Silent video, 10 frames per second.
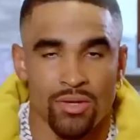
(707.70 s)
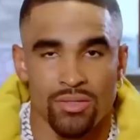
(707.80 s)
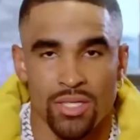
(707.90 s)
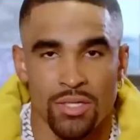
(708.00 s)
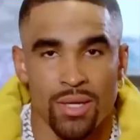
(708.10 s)
but I don't
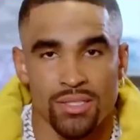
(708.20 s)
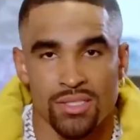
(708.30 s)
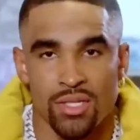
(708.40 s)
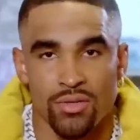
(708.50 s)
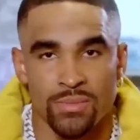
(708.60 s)
think anybody's
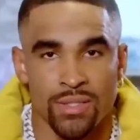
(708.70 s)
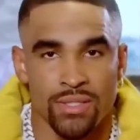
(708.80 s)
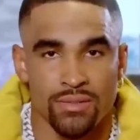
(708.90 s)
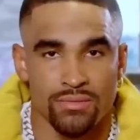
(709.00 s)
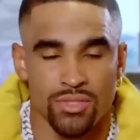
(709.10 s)
as hungry as
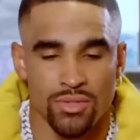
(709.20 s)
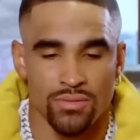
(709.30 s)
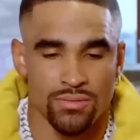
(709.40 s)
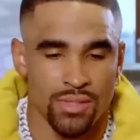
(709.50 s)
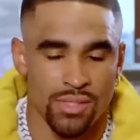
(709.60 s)
me. So